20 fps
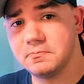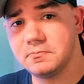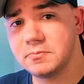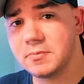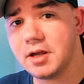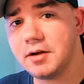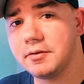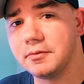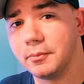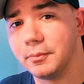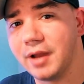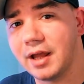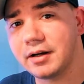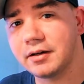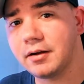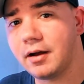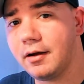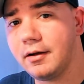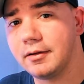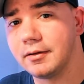No, not
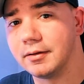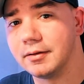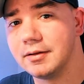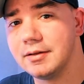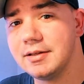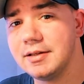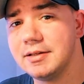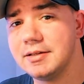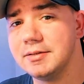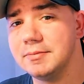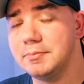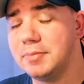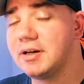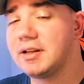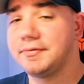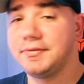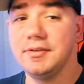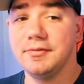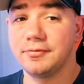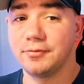at all. But
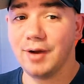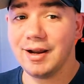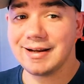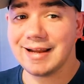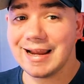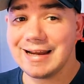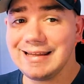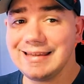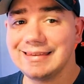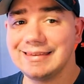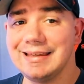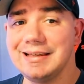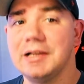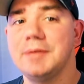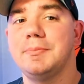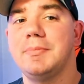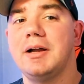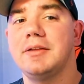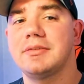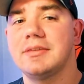if you've read anything
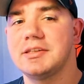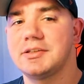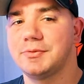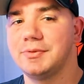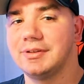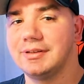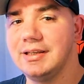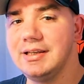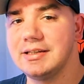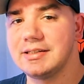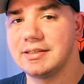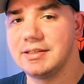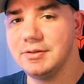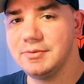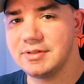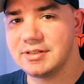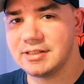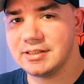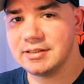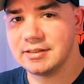about this release, you
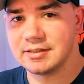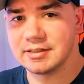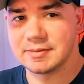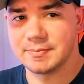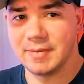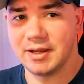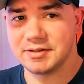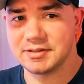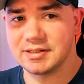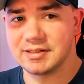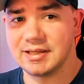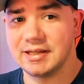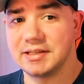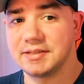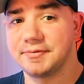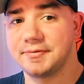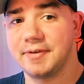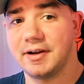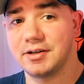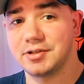would see that this mouse has had
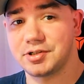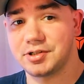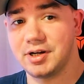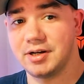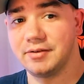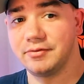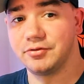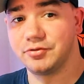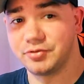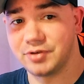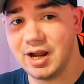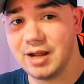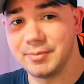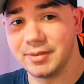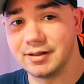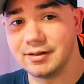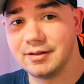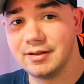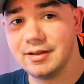its fair share of drama.